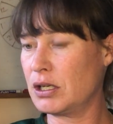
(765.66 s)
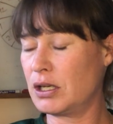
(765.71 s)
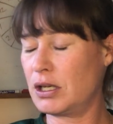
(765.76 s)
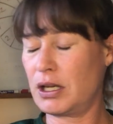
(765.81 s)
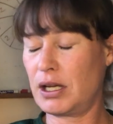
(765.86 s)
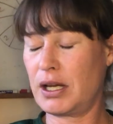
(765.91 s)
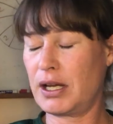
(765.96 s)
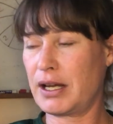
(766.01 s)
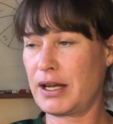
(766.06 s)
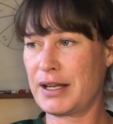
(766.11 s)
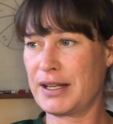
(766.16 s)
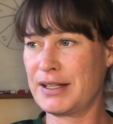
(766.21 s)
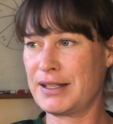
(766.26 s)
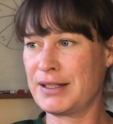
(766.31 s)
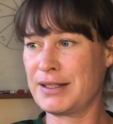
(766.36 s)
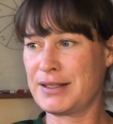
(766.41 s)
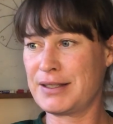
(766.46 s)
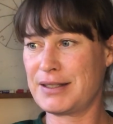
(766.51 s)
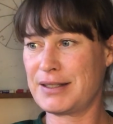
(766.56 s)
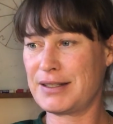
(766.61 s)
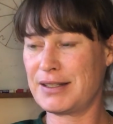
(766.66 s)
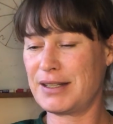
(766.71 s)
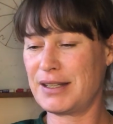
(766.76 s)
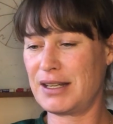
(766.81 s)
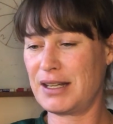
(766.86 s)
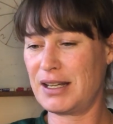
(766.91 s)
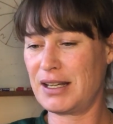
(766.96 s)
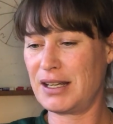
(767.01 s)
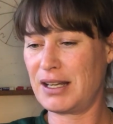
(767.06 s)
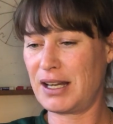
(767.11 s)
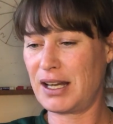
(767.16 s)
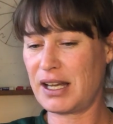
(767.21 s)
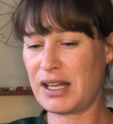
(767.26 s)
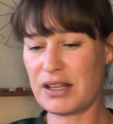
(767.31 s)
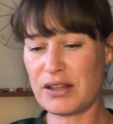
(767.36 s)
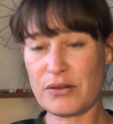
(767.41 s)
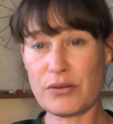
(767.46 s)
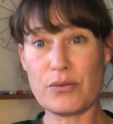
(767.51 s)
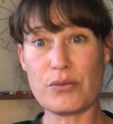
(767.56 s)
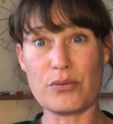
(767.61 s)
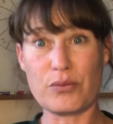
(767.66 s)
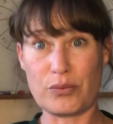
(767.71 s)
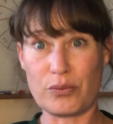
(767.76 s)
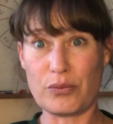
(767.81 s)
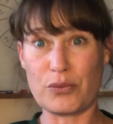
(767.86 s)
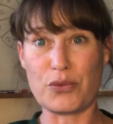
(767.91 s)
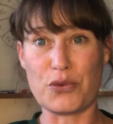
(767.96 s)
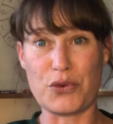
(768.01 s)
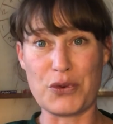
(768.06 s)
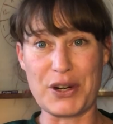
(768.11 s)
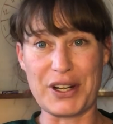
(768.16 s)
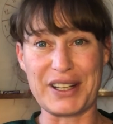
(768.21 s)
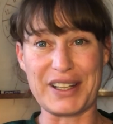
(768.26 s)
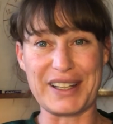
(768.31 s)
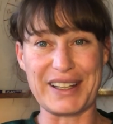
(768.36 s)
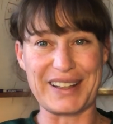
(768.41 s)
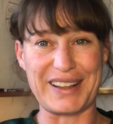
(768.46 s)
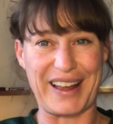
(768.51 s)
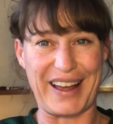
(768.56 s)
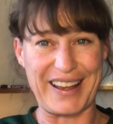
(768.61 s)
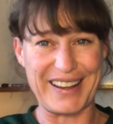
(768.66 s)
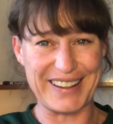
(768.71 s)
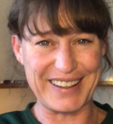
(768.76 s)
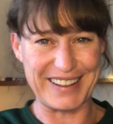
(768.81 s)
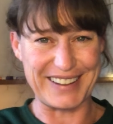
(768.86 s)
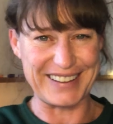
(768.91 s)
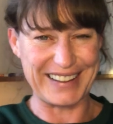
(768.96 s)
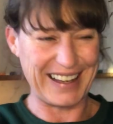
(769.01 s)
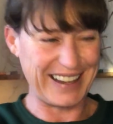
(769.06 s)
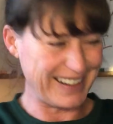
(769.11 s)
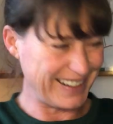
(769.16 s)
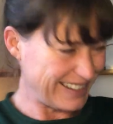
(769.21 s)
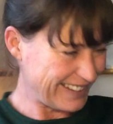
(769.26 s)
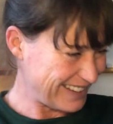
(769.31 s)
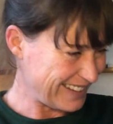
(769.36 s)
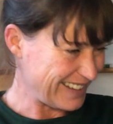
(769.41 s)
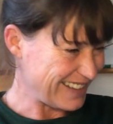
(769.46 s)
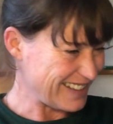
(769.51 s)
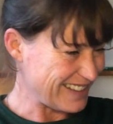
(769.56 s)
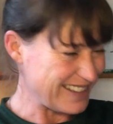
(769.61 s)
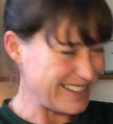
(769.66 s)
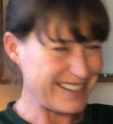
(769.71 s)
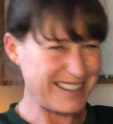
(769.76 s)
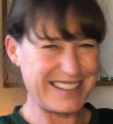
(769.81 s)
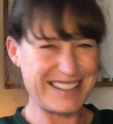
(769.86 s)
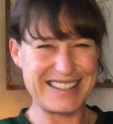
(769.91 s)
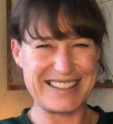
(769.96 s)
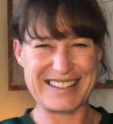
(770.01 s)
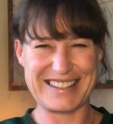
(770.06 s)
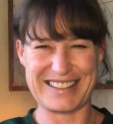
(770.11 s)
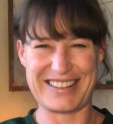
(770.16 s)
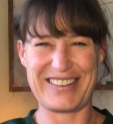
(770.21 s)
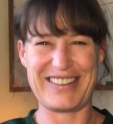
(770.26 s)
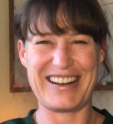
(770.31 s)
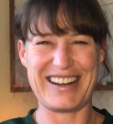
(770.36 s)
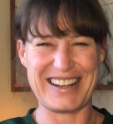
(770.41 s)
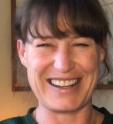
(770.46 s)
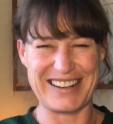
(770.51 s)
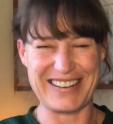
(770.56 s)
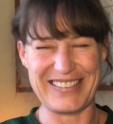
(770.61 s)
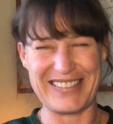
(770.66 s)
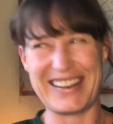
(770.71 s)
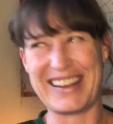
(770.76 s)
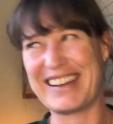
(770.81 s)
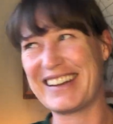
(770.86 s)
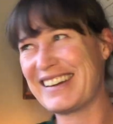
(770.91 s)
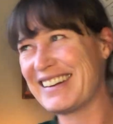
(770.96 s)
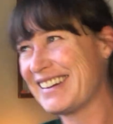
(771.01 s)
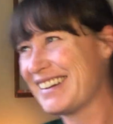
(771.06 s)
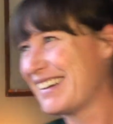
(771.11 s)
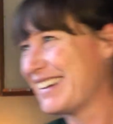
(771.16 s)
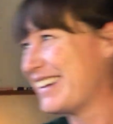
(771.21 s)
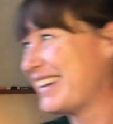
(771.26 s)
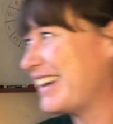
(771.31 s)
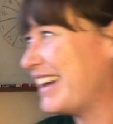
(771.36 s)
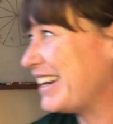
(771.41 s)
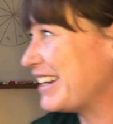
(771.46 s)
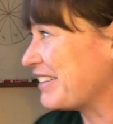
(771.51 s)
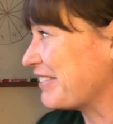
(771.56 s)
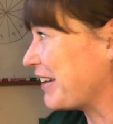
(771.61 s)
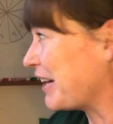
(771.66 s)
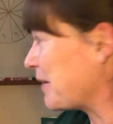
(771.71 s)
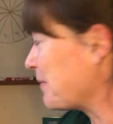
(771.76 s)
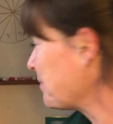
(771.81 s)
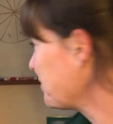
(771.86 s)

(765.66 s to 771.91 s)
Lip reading: And I really like it like this. So anyway.